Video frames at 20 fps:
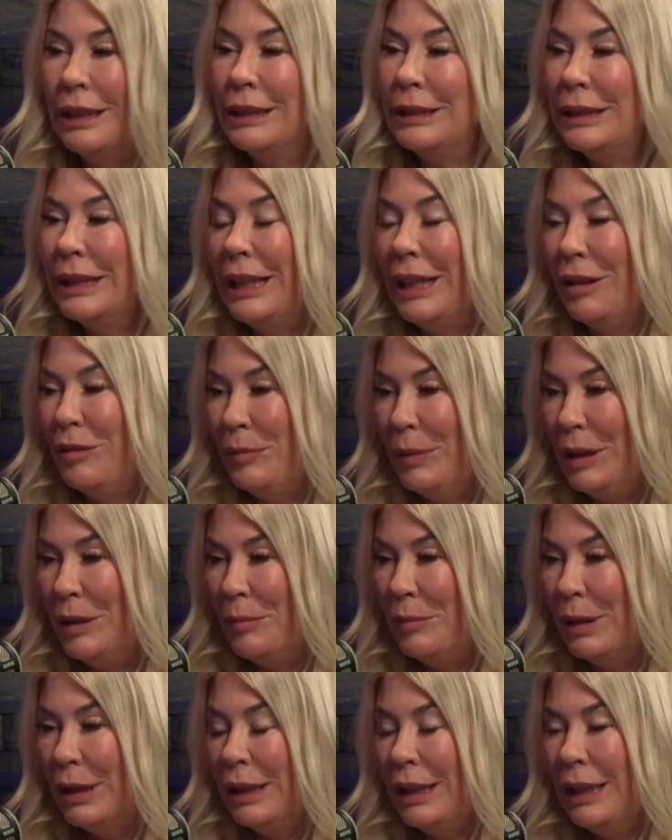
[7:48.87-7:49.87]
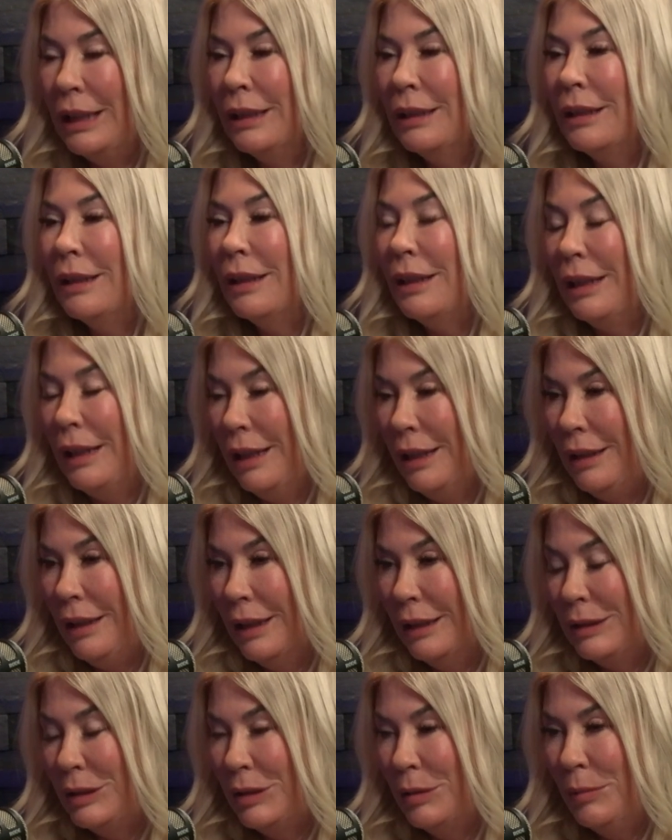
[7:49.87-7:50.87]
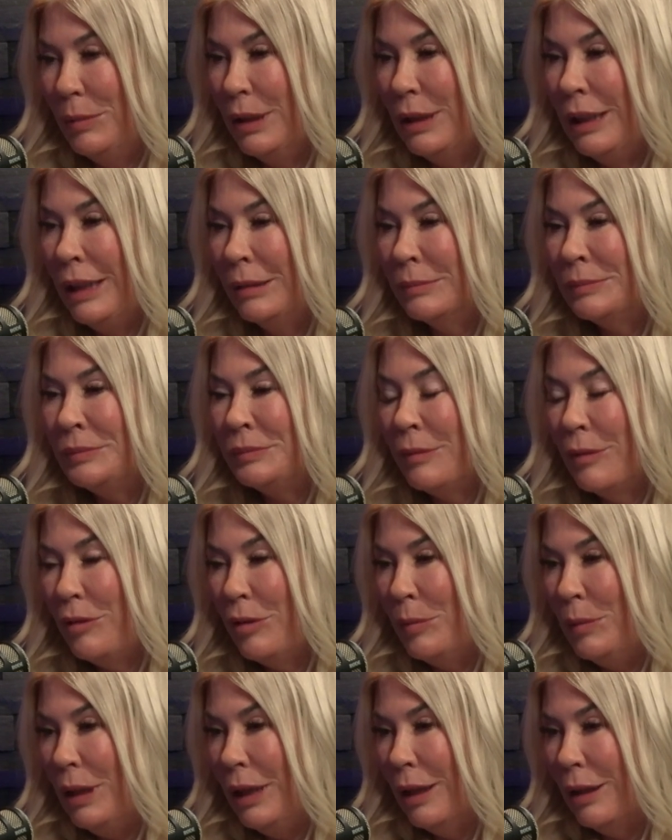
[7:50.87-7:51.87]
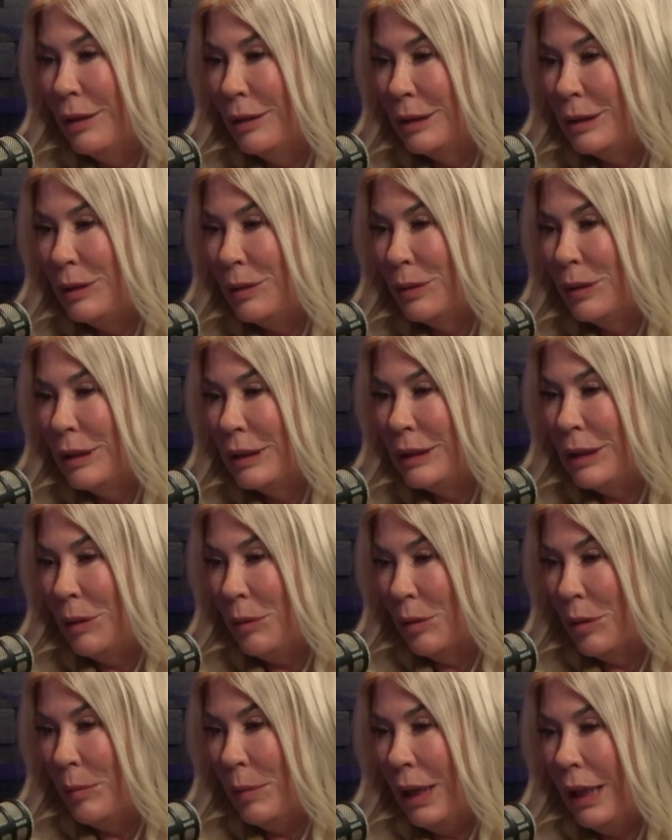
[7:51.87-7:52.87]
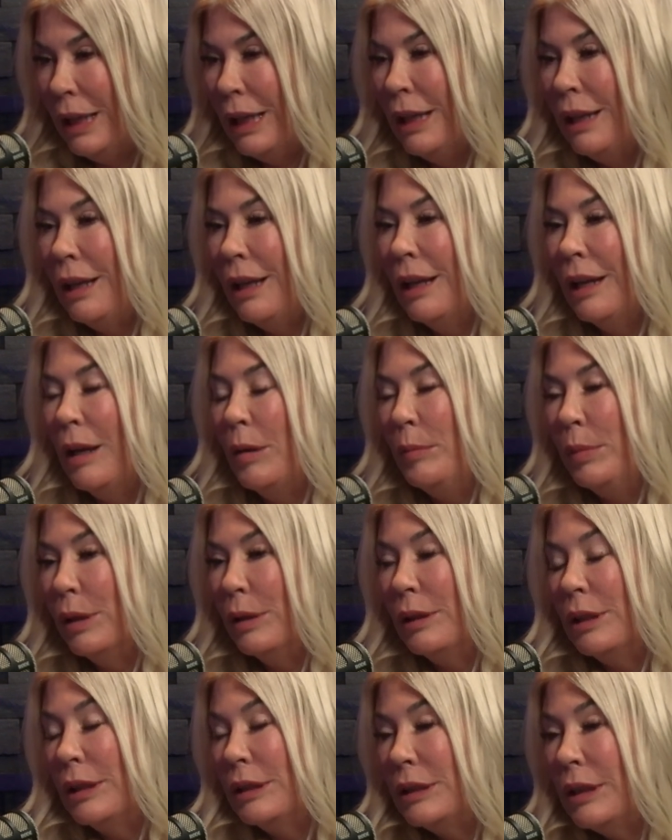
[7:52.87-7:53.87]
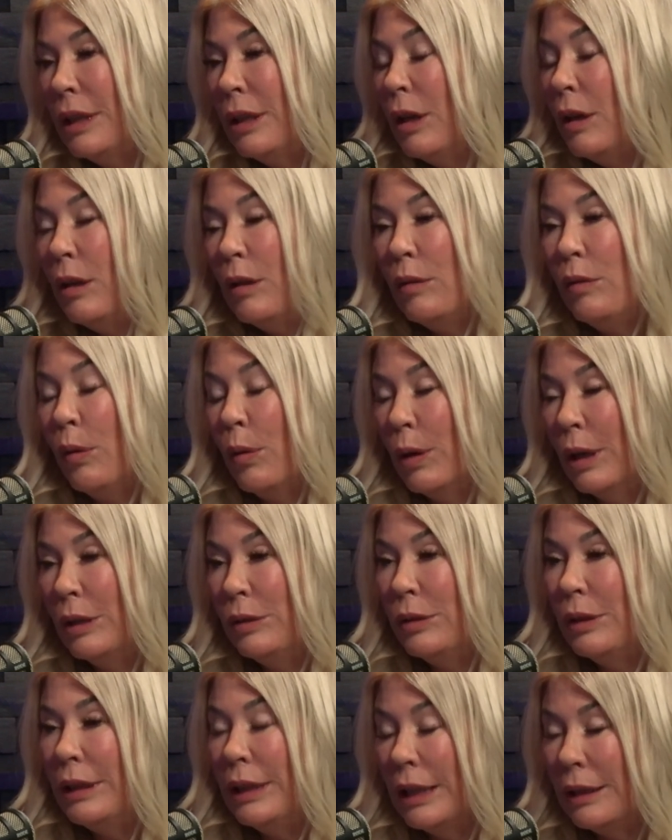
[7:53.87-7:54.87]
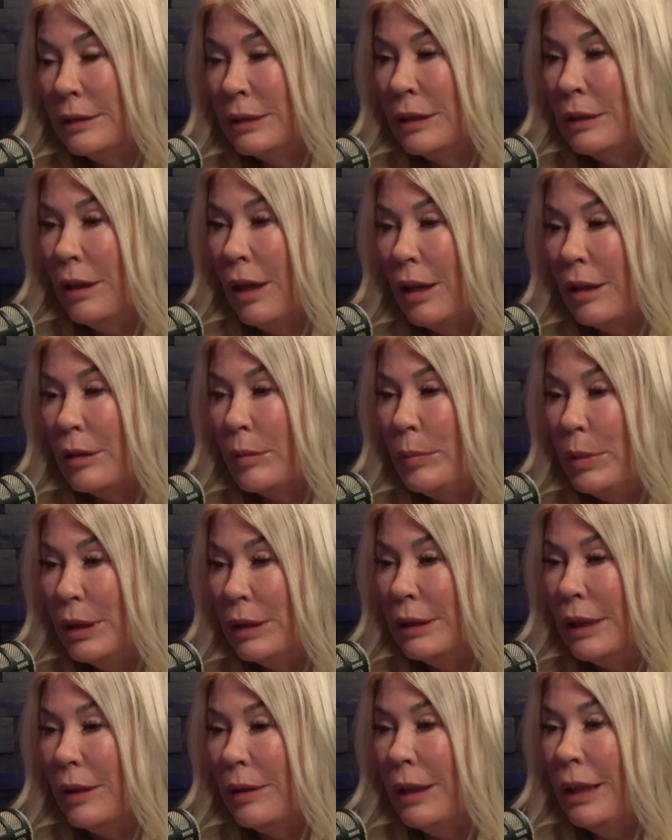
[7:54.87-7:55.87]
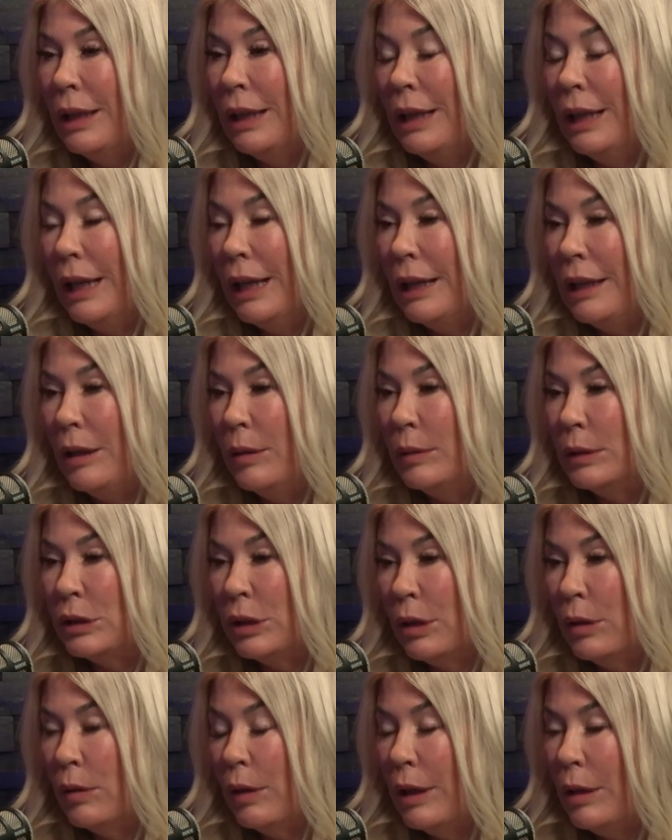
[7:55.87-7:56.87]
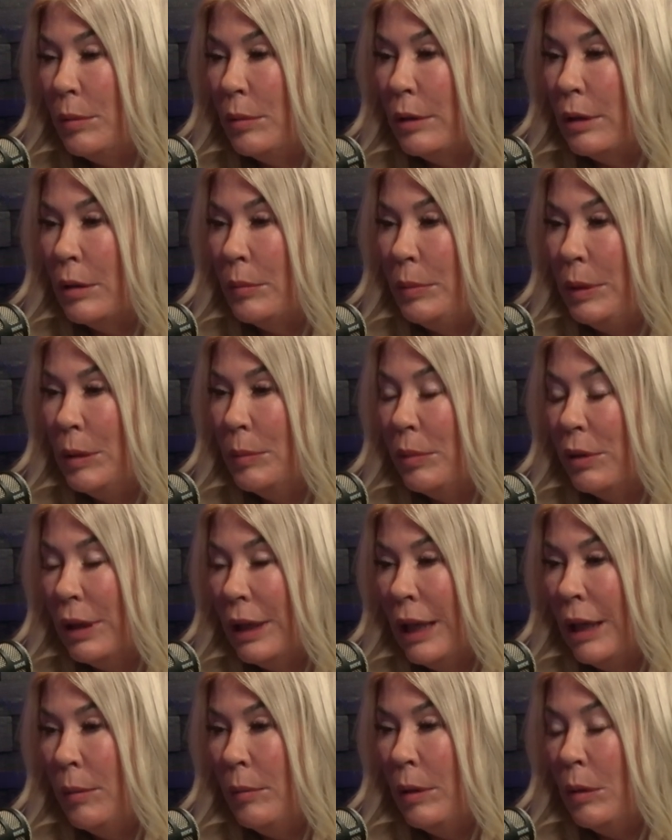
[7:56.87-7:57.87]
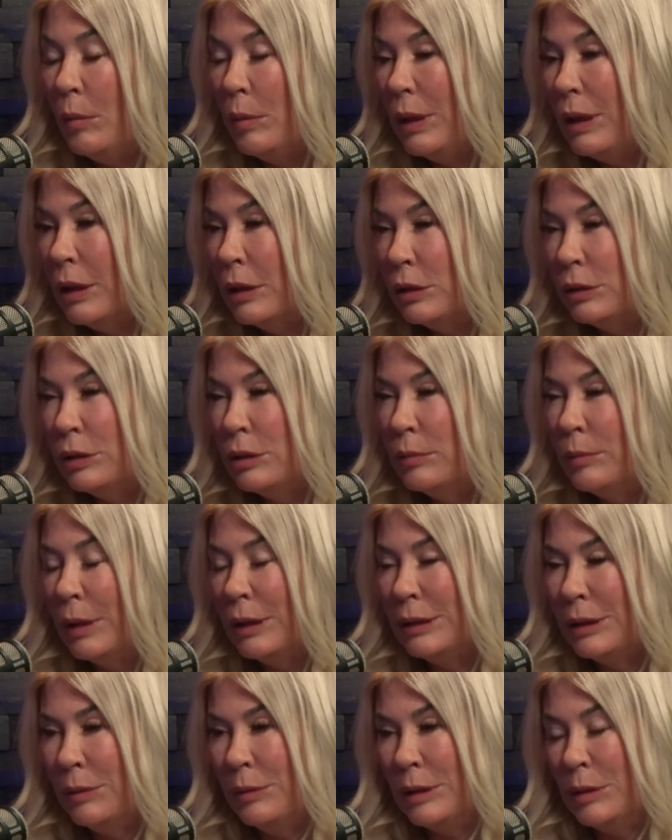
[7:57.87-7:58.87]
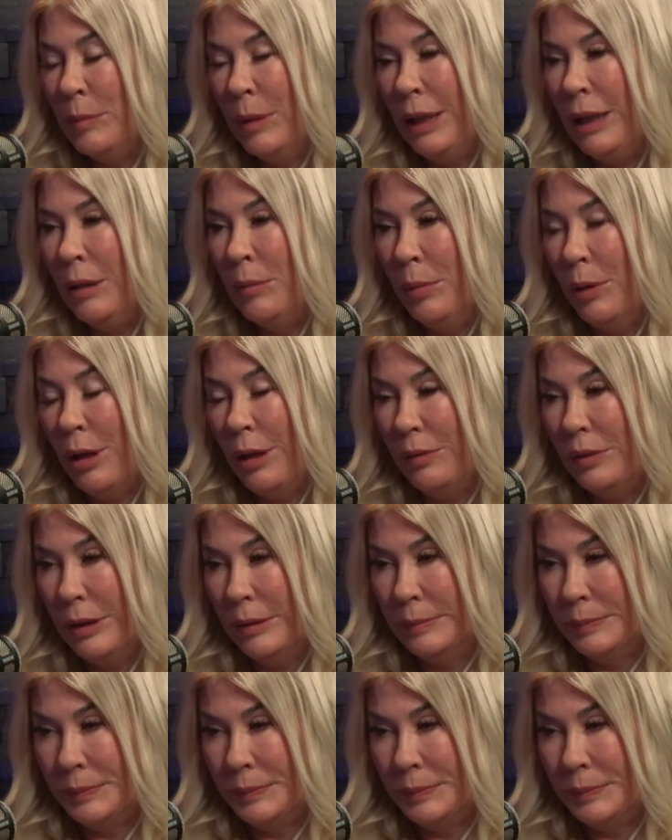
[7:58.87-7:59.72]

She gave me the money. I had extra money from the other stores that were making, and I built this $400,000 build out, and it was incredible. And people came in within 2 months, it was making profit.